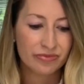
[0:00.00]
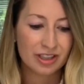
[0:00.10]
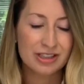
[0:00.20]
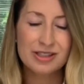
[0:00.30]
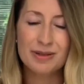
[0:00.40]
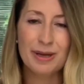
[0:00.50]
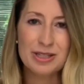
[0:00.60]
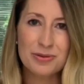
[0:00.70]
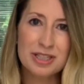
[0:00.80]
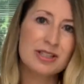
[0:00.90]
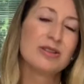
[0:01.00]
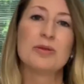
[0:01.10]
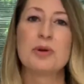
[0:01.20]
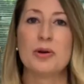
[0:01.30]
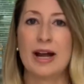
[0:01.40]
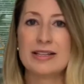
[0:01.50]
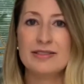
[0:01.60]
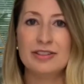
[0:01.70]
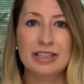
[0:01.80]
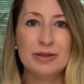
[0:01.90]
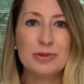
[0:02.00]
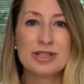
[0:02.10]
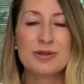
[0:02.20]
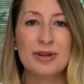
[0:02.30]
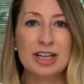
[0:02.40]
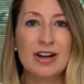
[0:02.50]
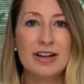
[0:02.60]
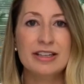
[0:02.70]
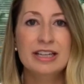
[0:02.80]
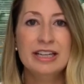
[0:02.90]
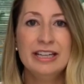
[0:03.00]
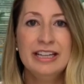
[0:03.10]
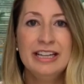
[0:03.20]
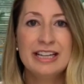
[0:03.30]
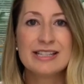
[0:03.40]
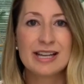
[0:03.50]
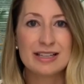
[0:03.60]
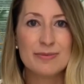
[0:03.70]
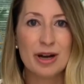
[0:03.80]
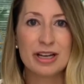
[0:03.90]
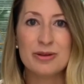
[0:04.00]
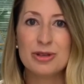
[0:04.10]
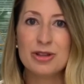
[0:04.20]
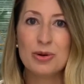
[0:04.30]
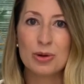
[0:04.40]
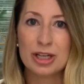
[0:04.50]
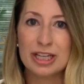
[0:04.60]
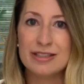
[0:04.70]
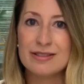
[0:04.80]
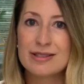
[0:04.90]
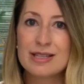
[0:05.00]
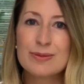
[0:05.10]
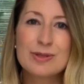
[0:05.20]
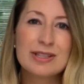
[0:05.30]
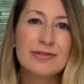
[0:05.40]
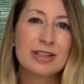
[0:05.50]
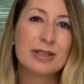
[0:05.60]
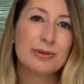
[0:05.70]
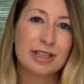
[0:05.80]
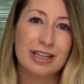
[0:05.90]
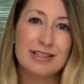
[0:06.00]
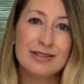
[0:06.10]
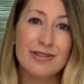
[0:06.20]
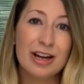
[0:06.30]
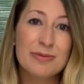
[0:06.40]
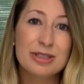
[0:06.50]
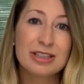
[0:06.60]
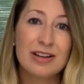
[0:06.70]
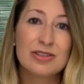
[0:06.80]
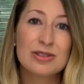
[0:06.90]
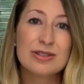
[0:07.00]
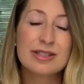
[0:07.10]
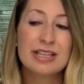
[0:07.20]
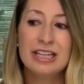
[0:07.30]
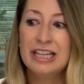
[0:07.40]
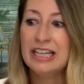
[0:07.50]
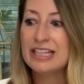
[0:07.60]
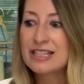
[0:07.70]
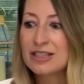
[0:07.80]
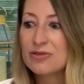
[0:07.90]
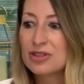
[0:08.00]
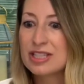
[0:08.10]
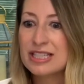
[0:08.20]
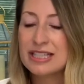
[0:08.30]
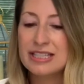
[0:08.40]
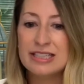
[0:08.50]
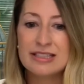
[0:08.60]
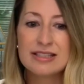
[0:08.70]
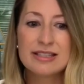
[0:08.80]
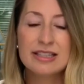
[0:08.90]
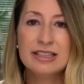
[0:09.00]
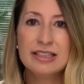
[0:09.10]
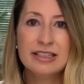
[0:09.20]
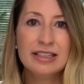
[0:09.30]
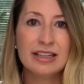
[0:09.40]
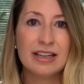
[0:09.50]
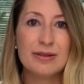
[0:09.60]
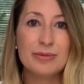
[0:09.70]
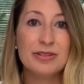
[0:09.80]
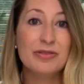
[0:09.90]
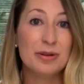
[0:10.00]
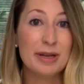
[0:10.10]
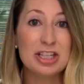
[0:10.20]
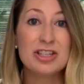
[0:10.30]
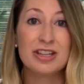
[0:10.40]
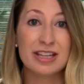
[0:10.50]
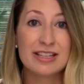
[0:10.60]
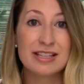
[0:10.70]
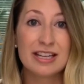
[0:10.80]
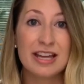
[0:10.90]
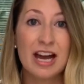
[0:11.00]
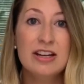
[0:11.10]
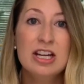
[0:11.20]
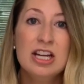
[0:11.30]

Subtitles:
It's the best way to look proactively at what's going on inside the body with the organs, specifically related to vitamin levels, insulin resistance, inflammation, things like that.